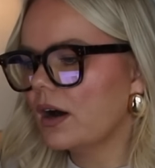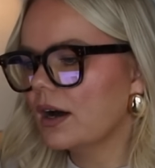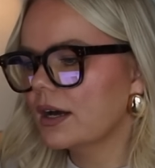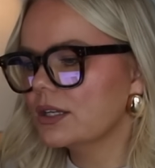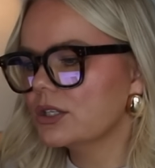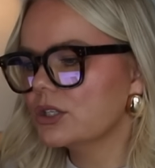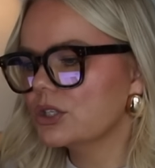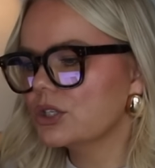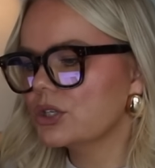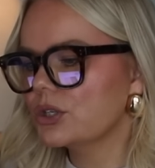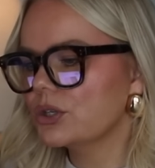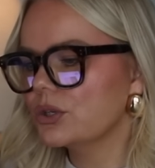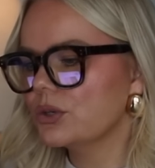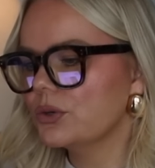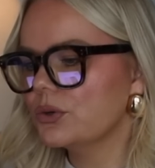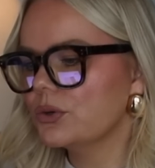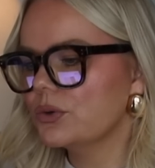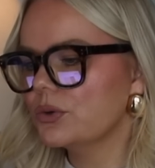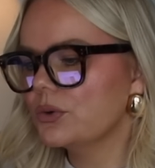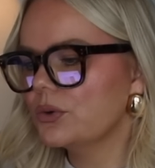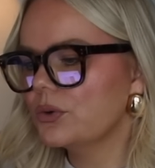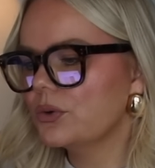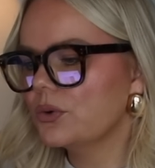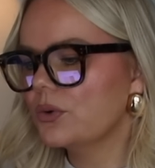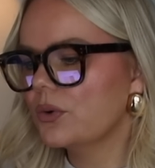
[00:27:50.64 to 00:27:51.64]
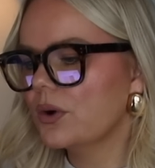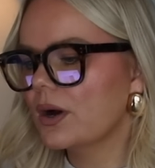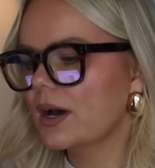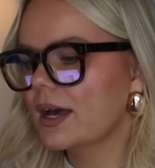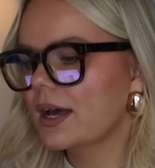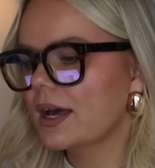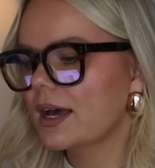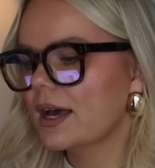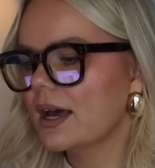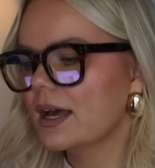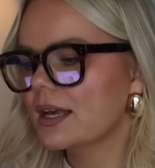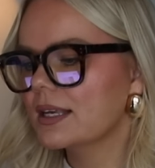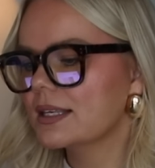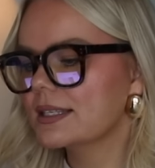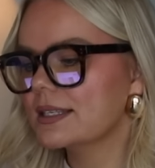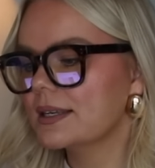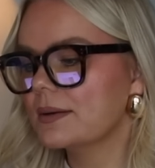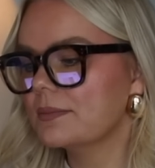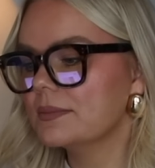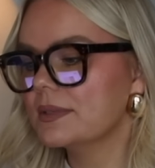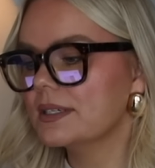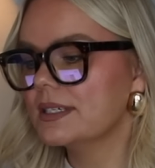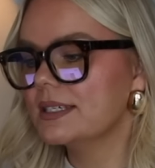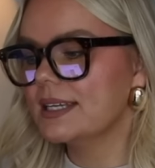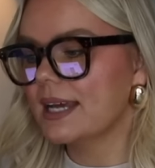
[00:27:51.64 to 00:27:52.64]
on to
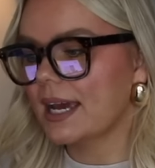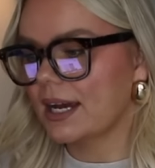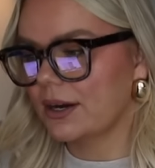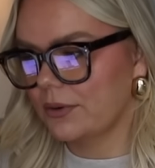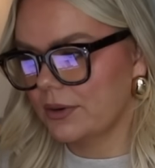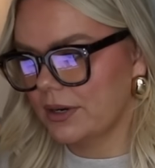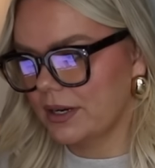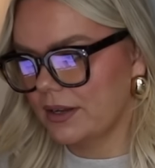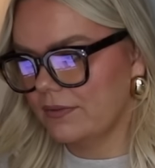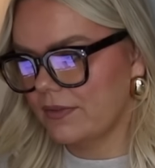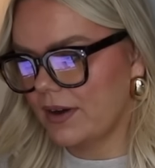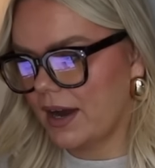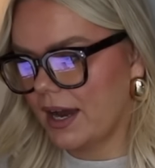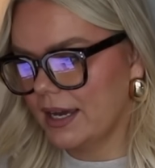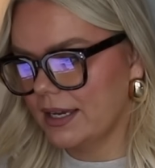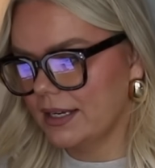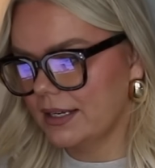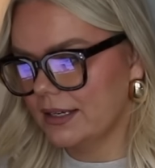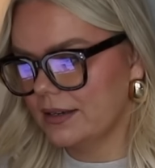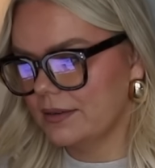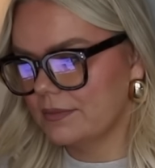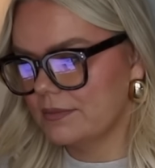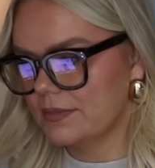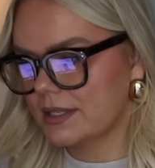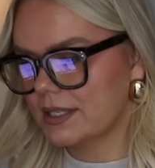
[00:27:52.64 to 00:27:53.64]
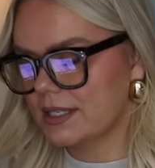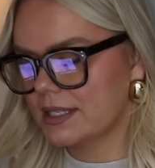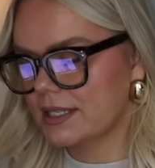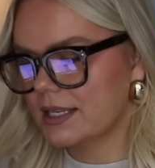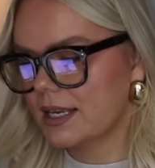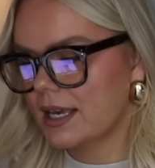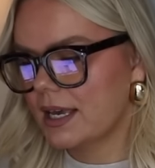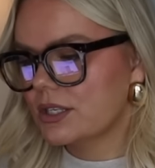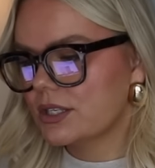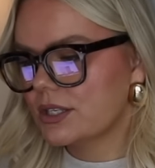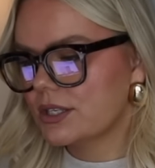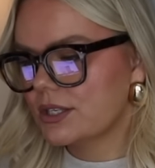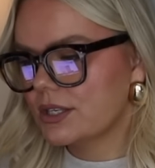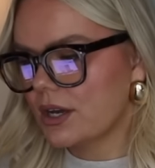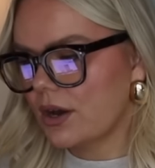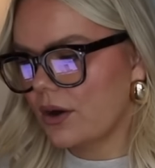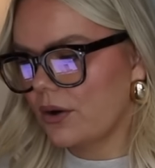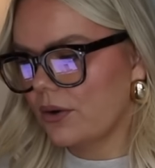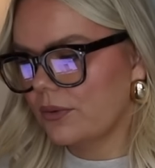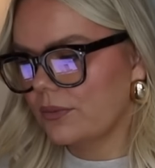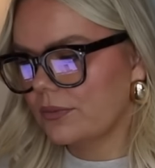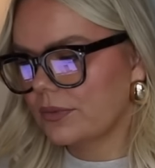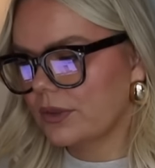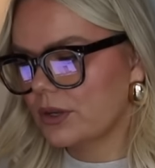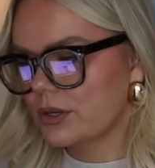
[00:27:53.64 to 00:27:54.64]
some decorative items.
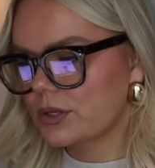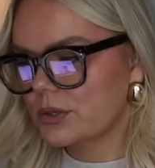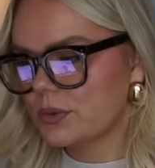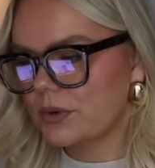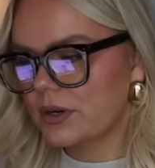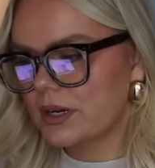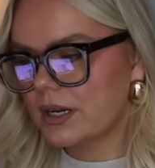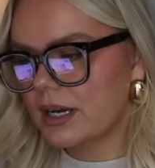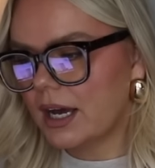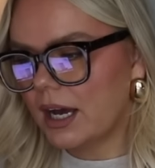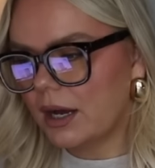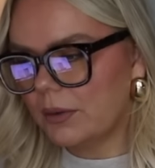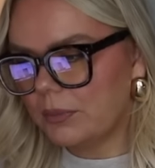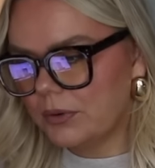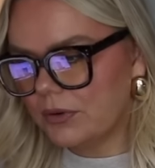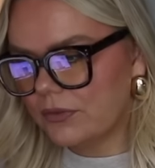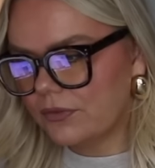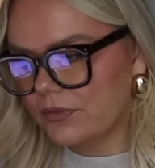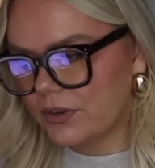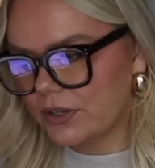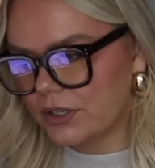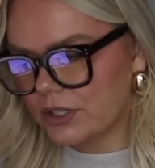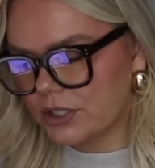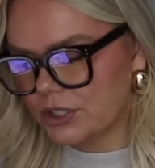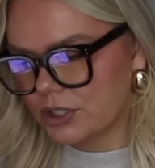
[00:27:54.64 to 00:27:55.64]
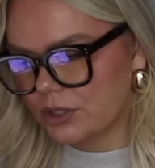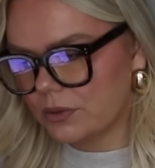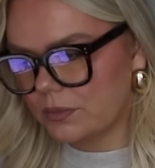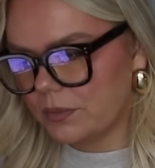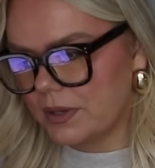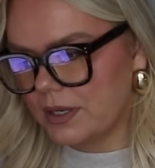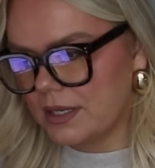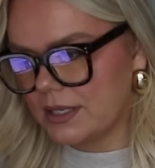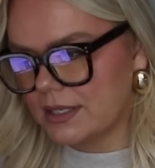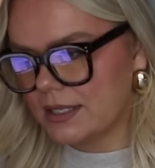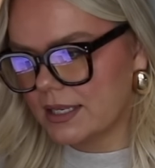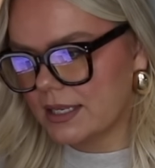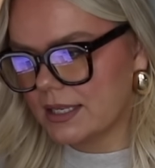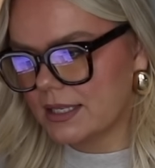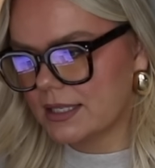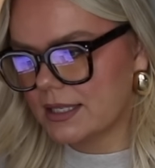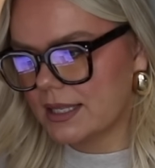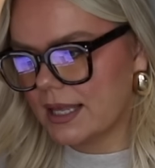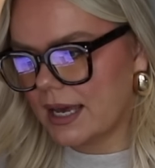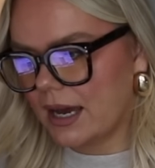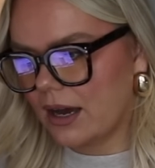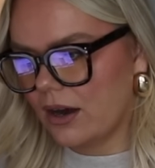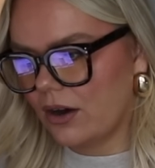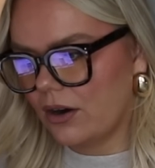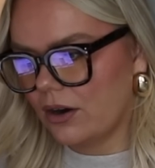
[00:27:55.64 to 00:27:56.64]
So those were a couple furniture pieces
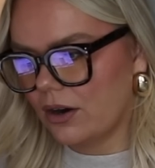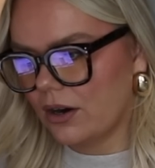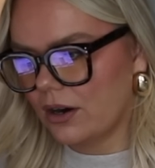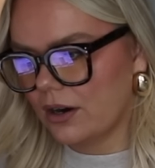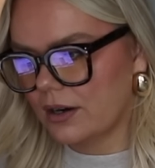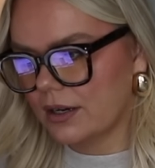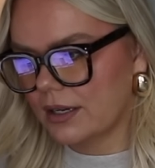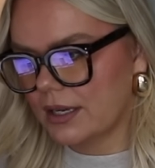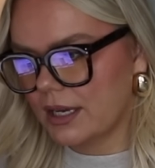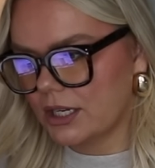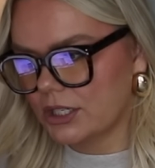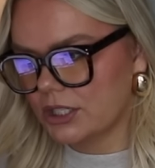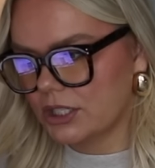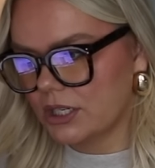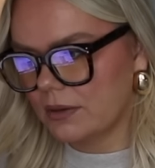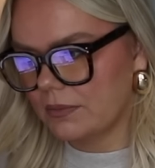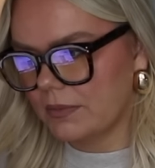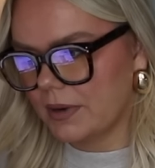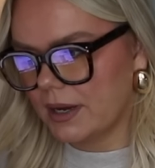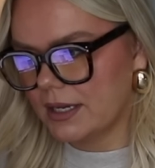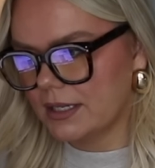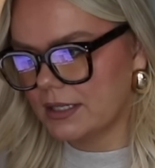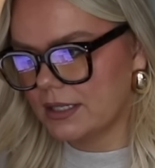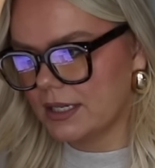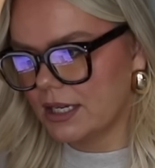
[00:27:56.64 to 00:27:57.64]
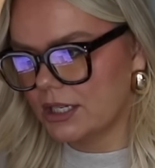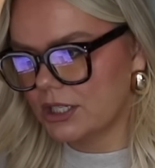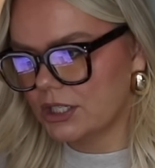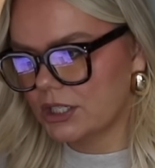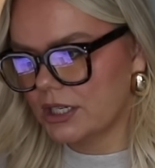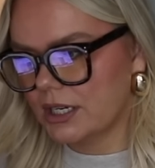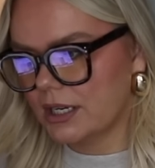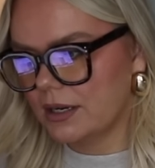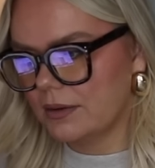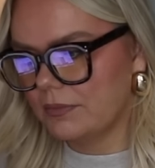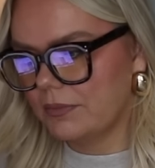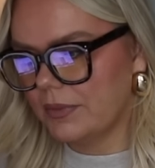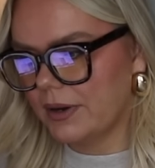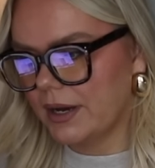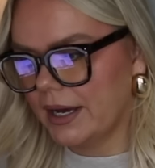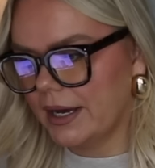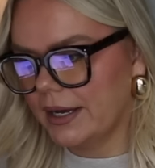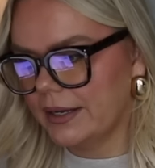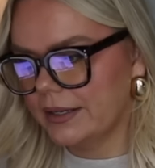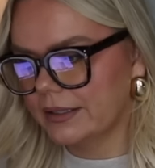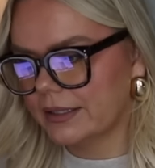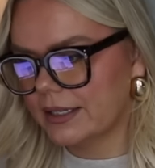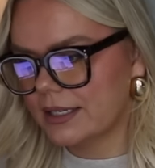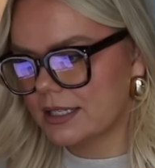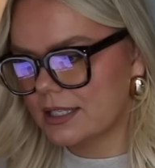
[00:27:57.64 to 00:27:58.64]
that are catching my attention,
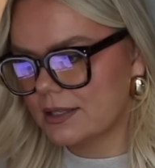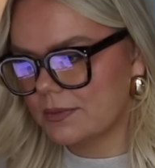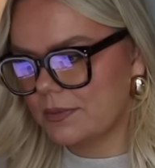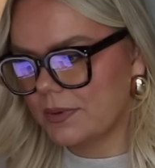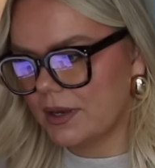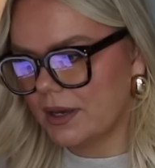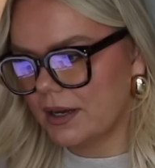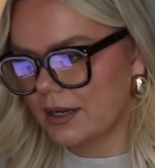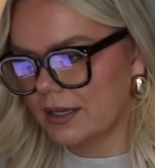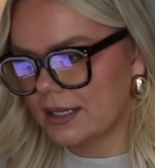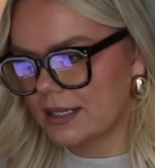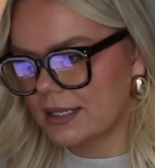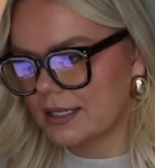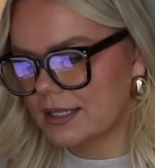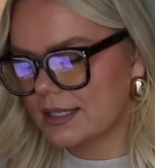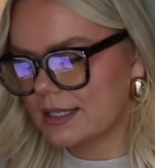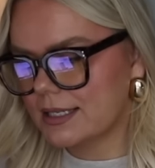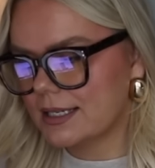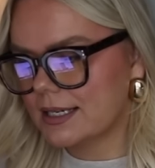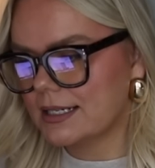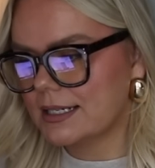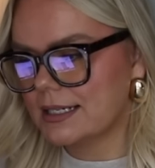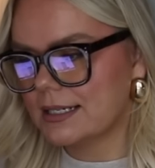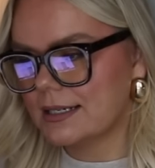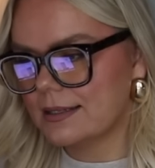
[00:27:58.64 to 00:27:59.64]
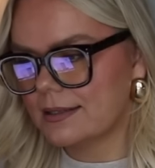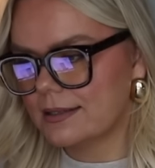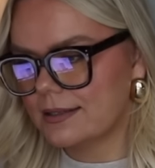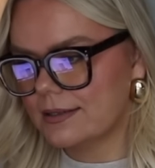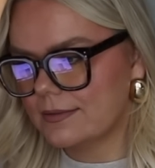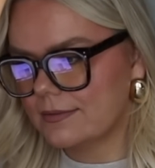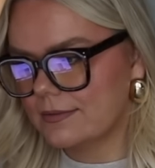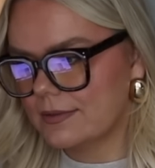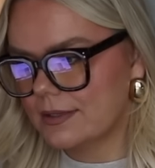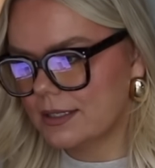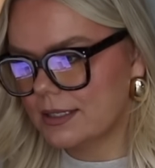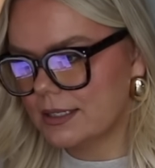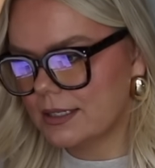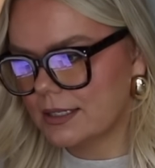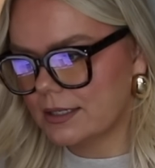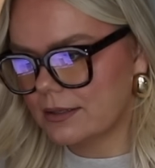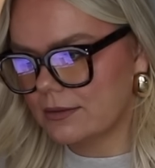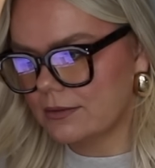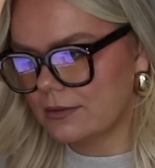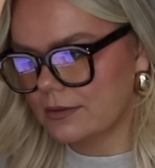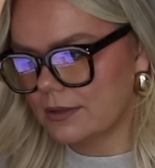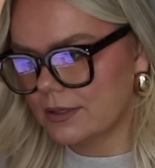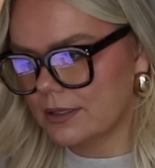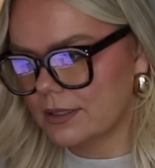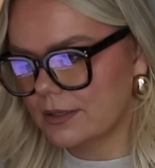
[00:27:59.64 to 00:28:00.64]
but let's be honest, I love the
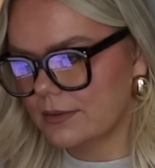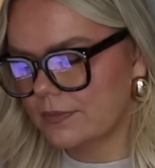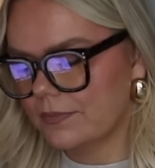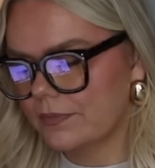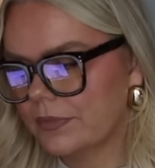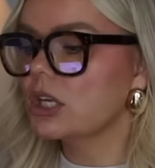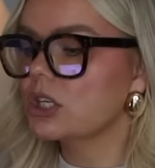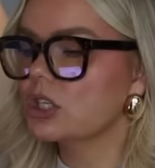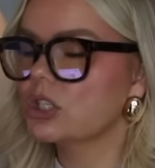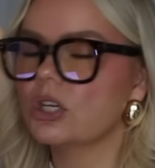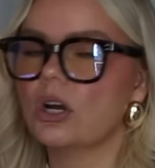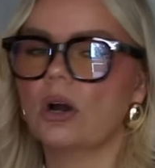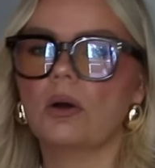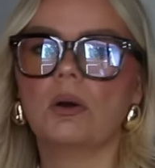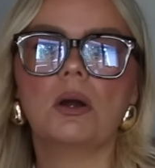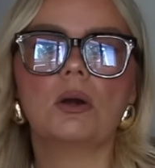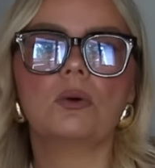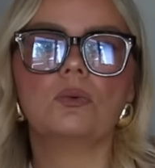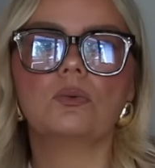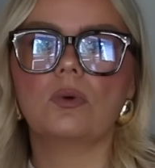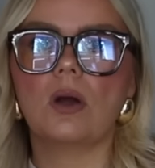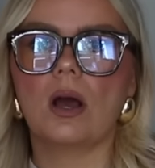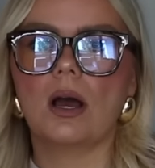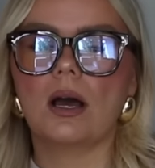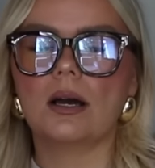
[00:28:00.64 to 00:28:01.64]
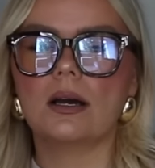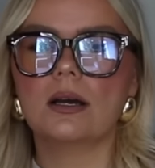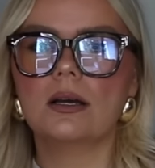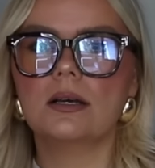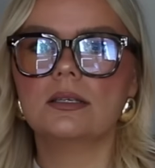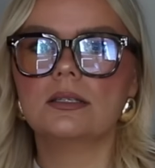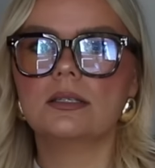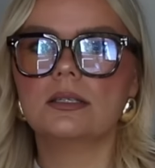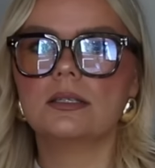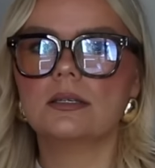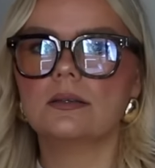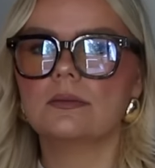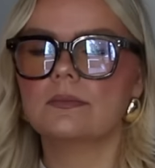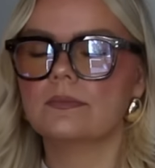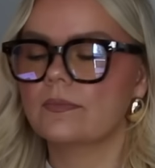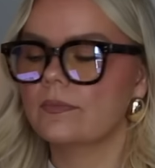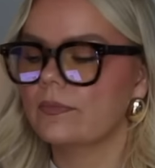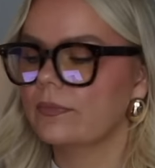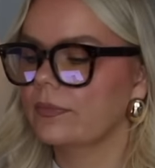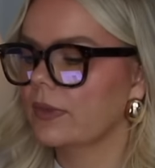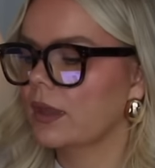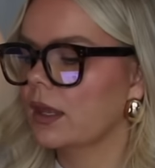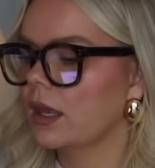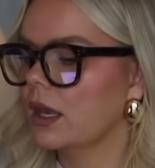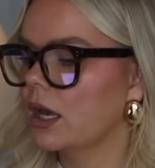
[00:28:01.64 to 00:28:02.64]
decor. Zara rugs,
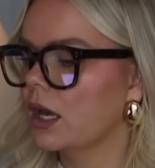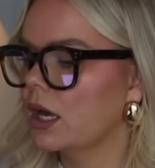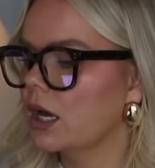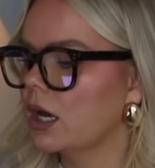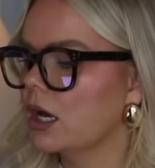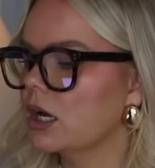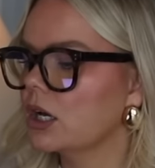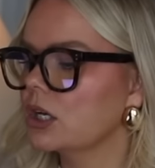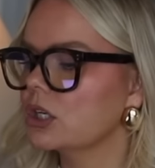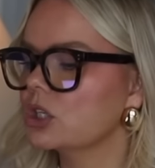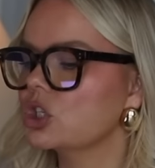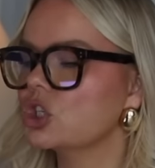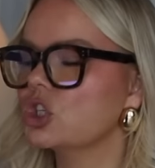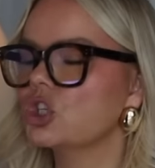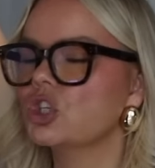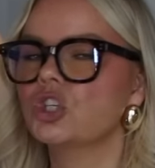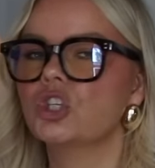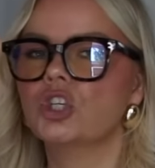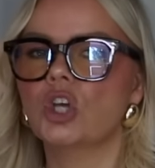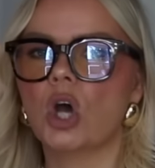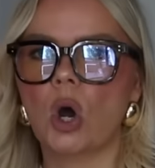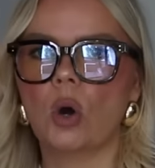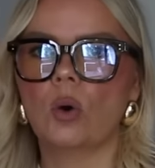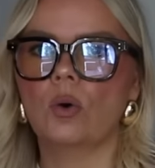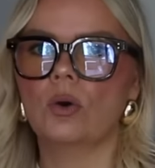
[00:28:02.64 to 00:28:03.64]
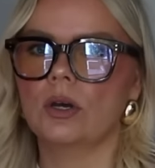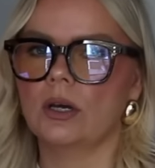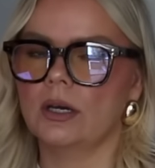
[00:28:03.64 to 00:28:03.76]
so